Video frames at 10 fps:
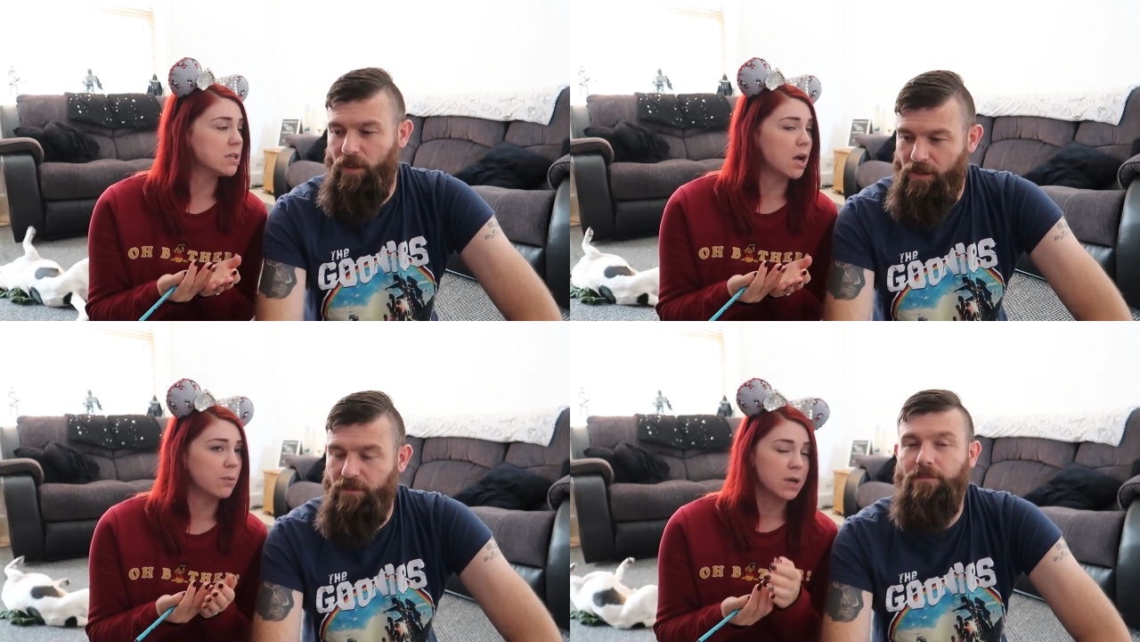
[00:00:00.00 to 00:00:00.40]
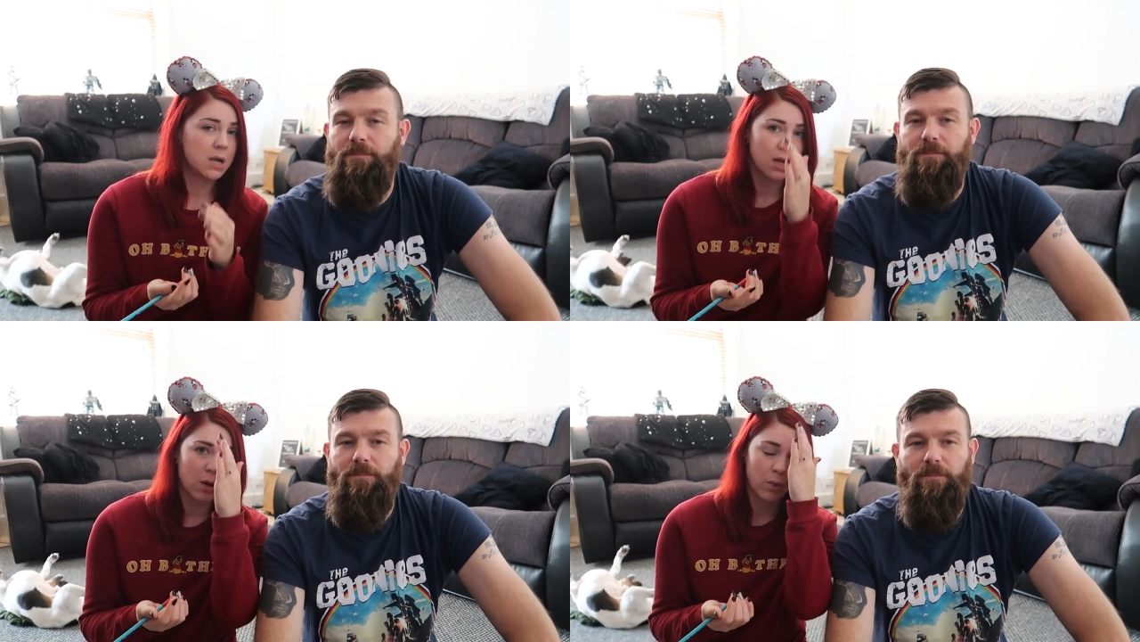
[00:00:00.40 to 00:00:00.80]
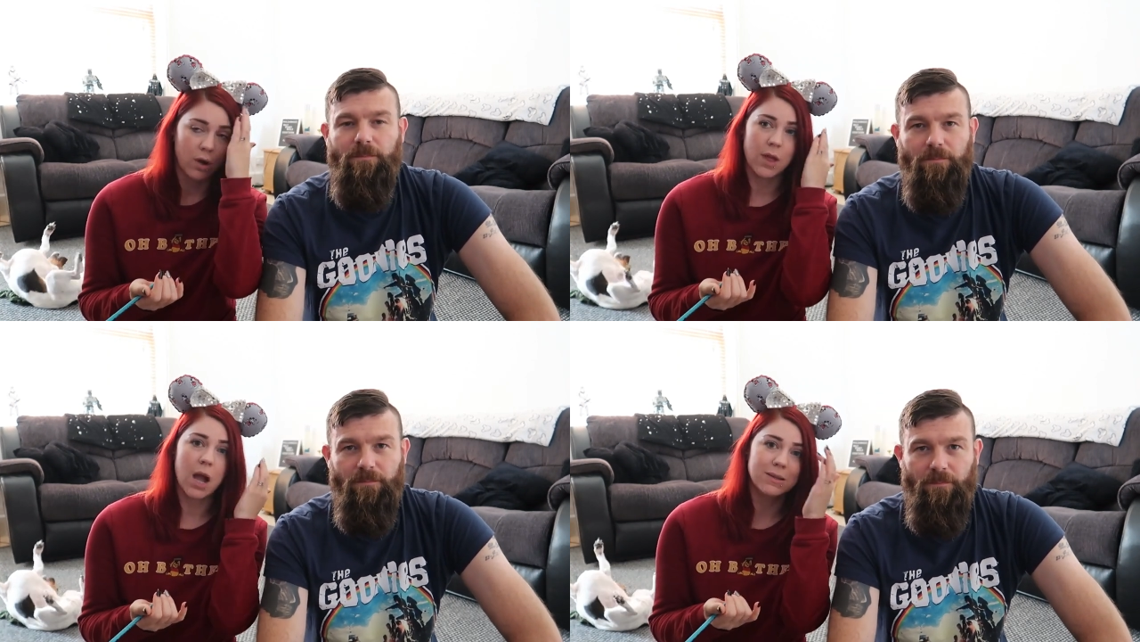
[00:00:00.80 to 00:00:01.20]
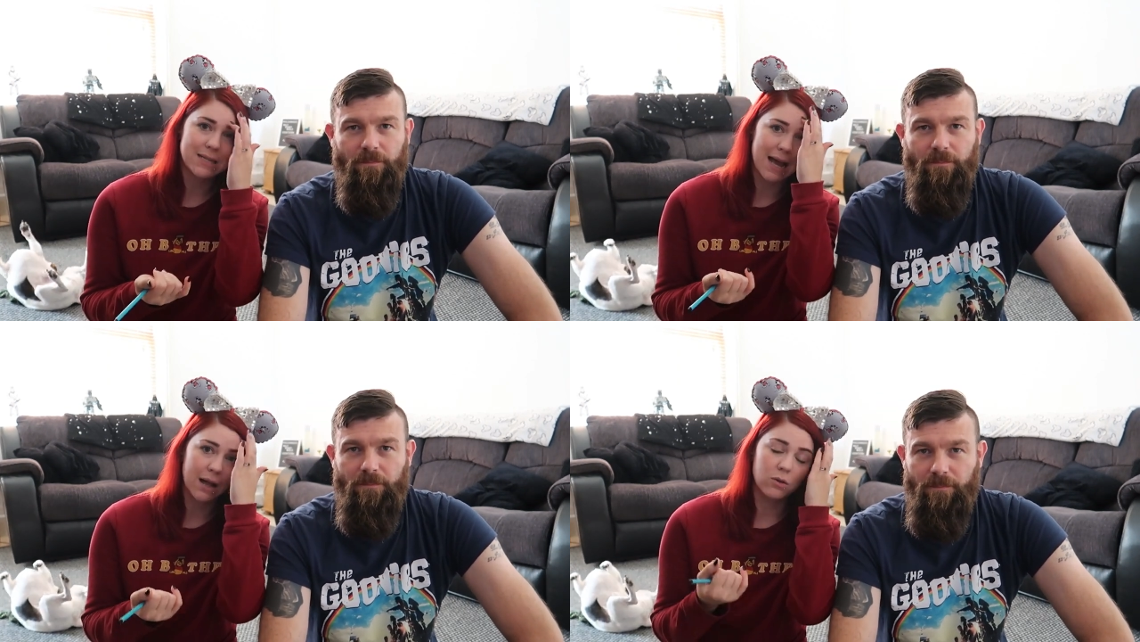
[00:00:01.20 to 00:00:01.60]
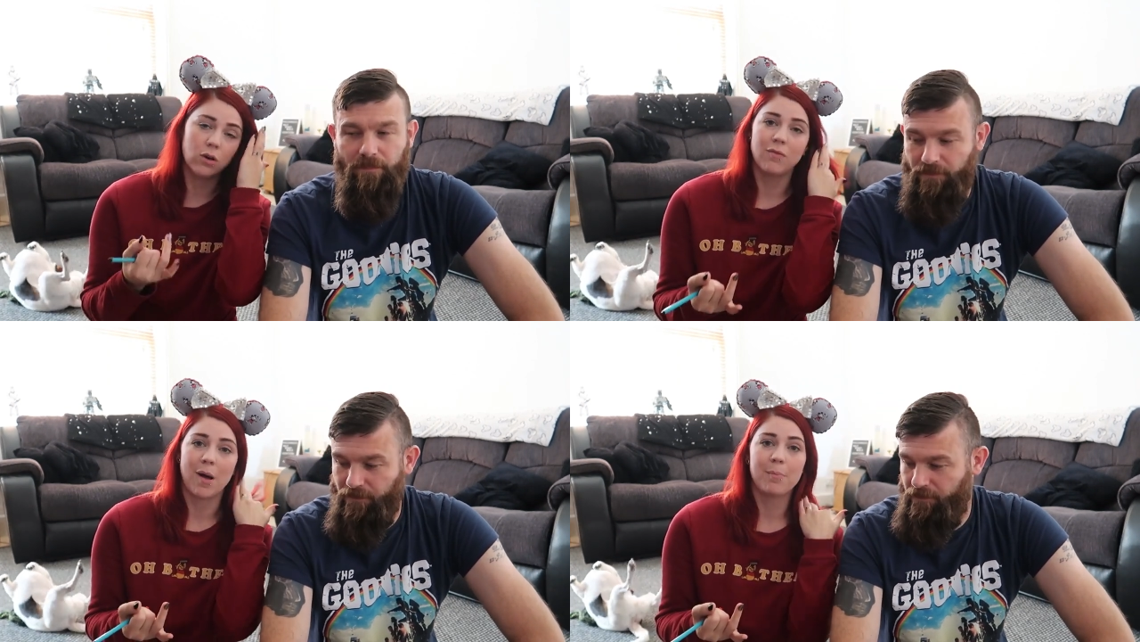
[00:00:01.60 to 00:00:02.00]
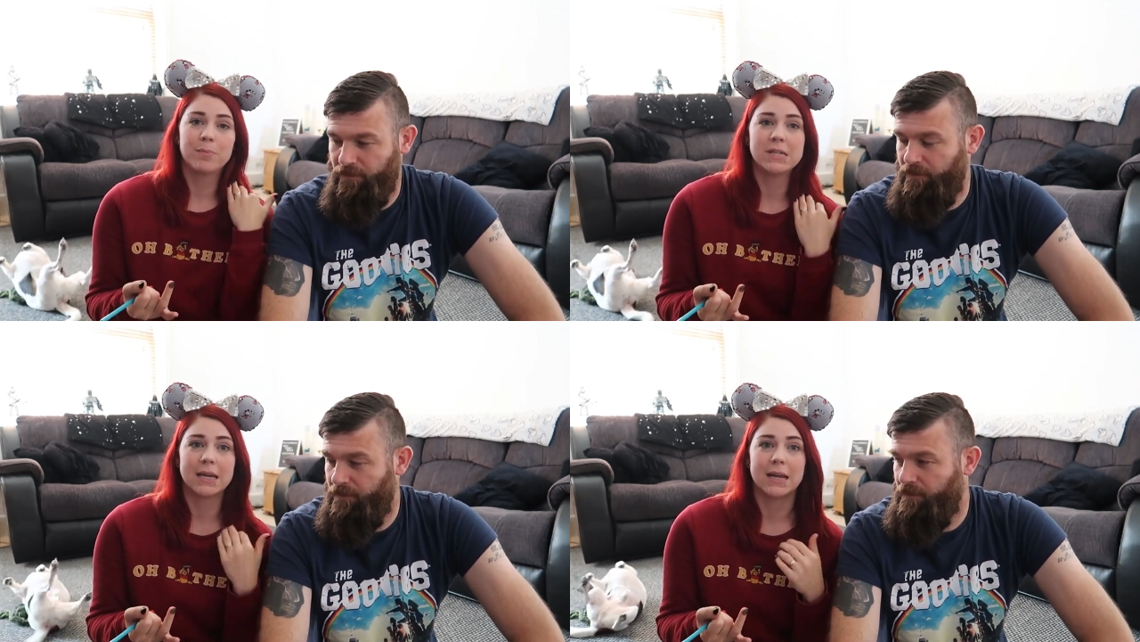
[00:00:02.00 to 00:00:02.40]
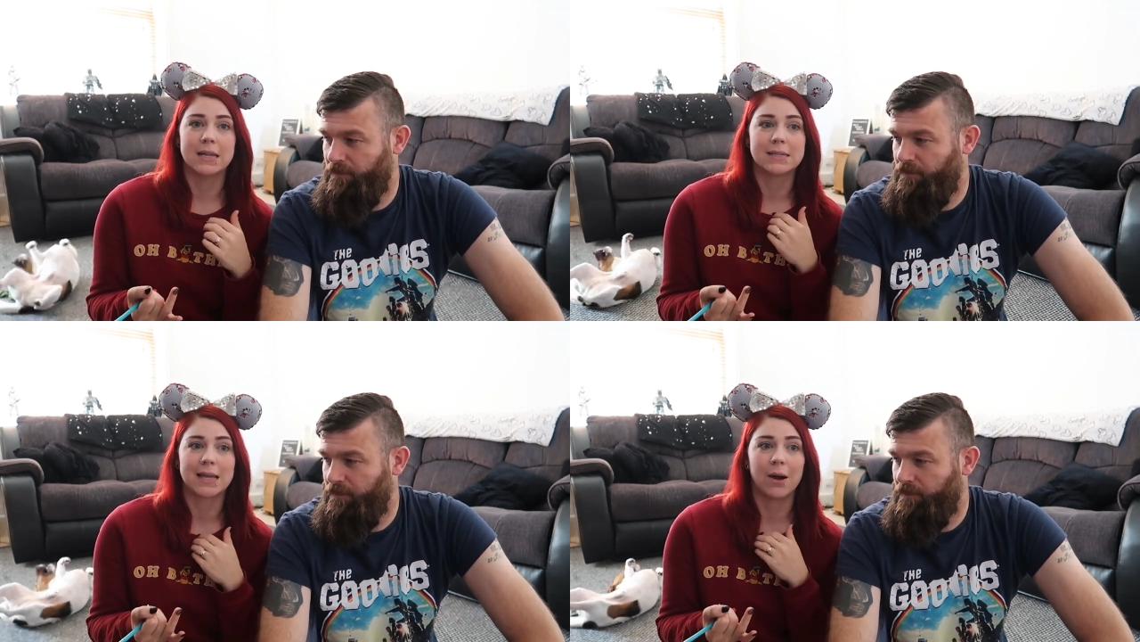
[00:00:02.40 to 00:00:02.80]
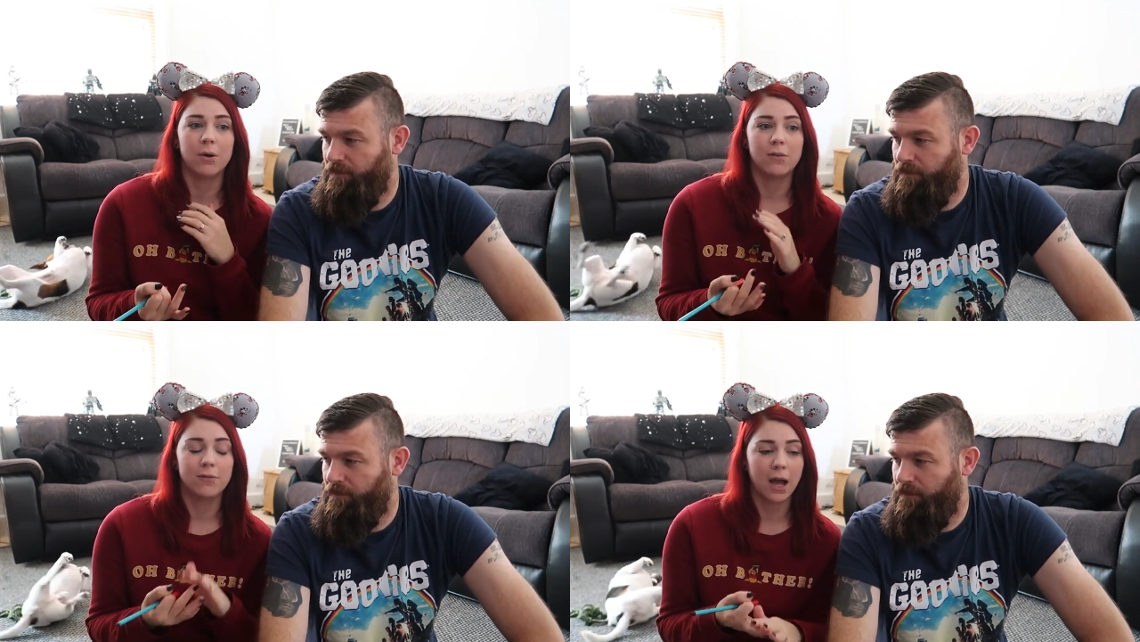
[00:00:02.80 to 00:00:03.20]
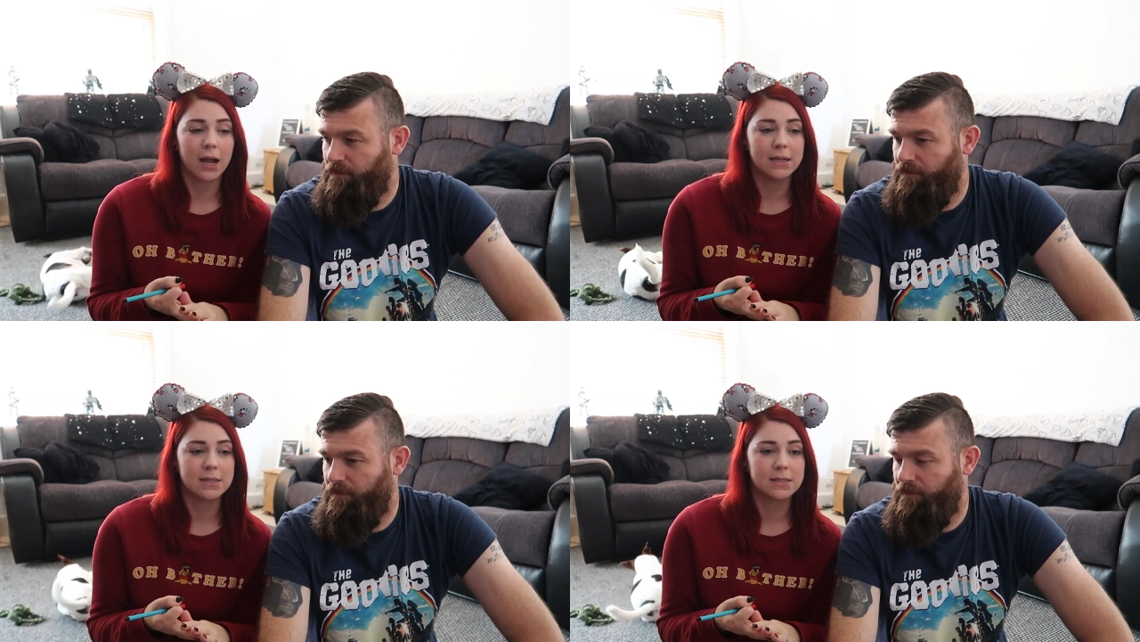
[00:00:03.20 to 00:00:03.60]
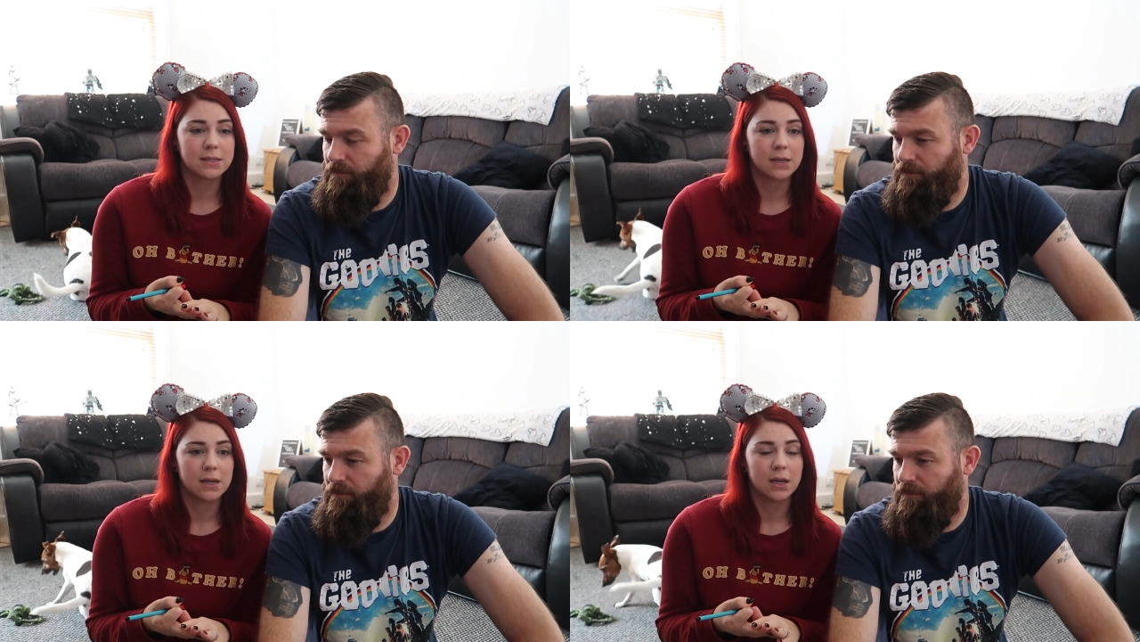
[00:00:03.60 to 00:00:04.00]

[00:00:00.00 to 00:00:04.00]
Speaker 1: So we got the hotel, all of our tickets, our flights,